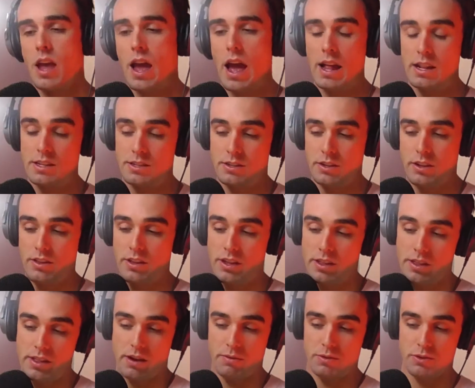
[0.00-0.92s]
And so
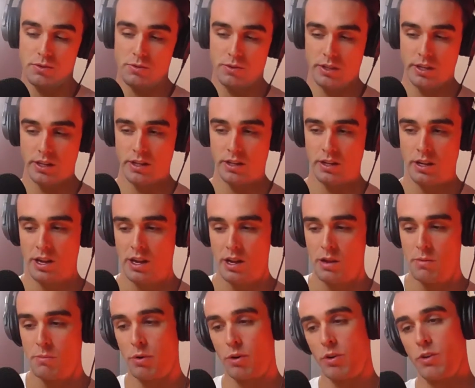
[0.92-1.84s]
then that was really
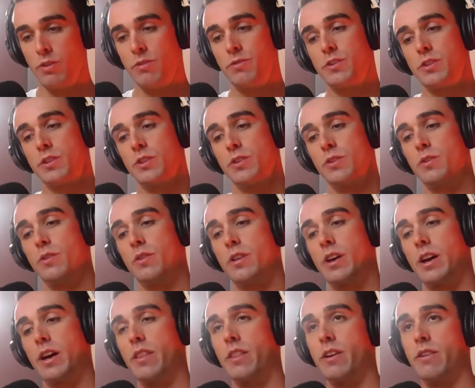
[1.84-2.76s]
proof to you
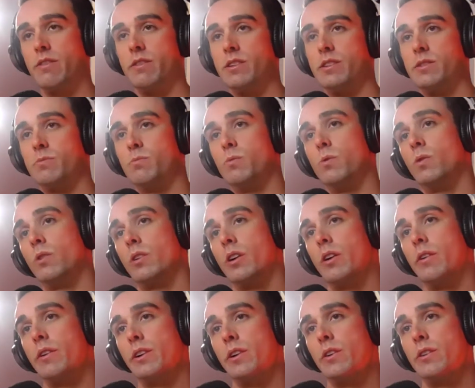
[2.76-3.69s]
that there is more
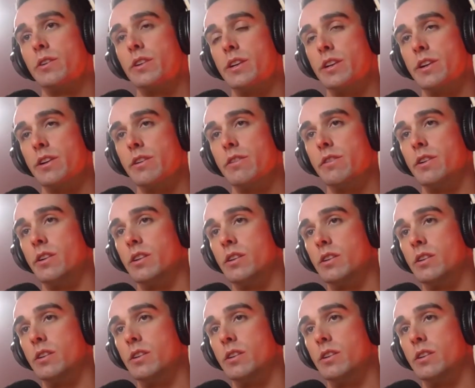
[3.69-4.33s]
going on here, and